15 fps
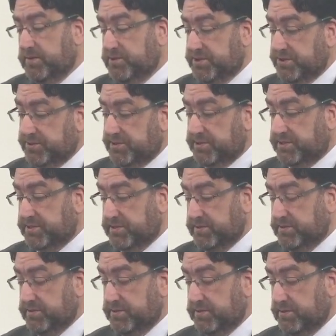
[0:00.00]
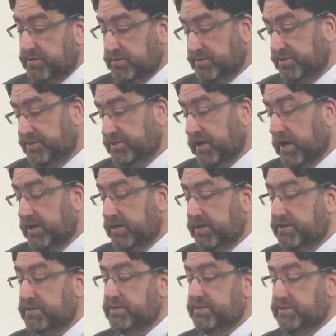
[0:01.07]
Judas, not
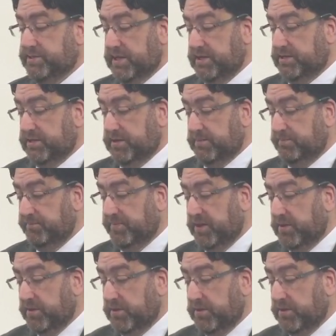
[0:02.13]
Iscariot, said to him,